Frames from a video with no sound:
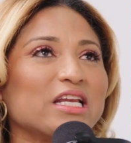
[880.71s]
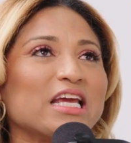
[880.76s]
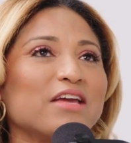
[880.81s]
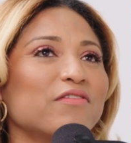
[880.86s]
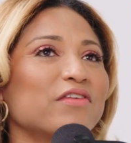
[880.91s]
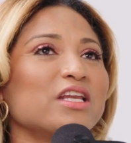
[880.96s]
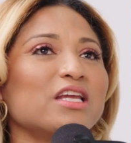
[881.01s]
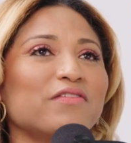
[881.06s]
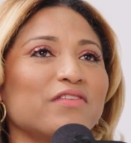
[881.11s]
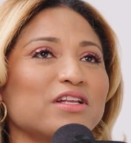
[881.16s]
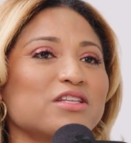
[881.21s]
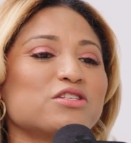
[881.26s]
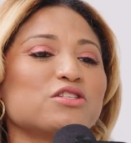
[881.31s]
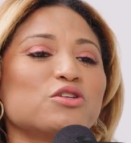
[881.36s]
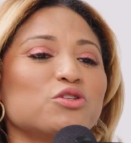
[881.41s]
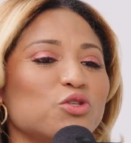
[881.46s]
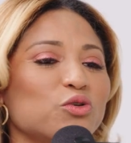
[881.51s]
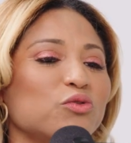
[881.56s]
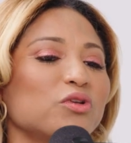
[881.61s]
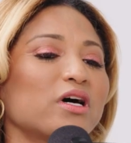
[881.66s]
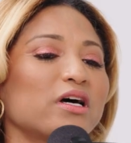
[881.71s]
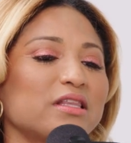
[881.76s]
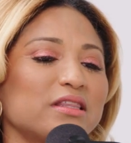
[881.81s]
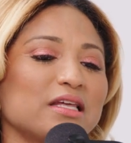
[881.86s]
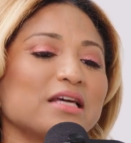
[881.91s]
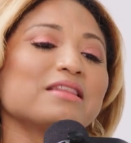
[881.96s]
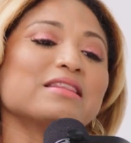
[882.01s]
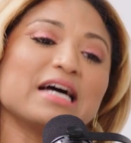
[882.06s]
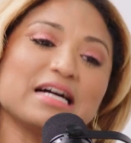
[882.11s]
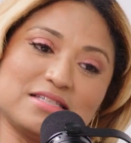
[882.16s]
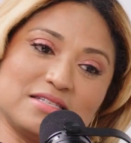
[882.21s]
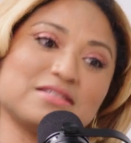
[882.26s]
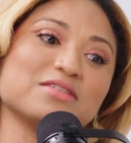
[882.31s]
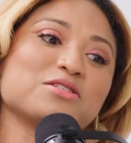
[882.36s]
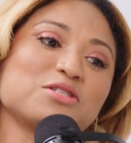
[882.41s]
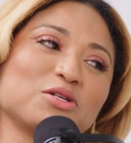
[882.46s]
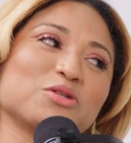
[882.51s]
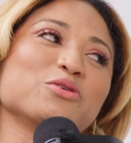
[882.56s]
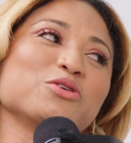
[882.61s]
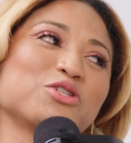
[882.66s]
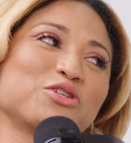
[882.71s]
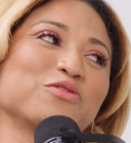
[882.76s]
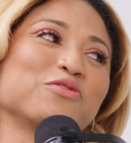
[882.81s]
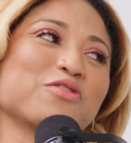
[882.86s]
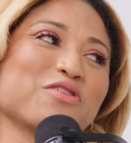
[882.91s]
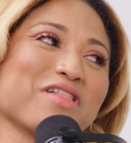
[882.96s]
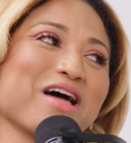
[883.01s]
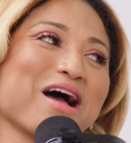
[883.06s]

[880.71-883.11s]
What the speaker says: Even if it's to do nothing, that's the solution for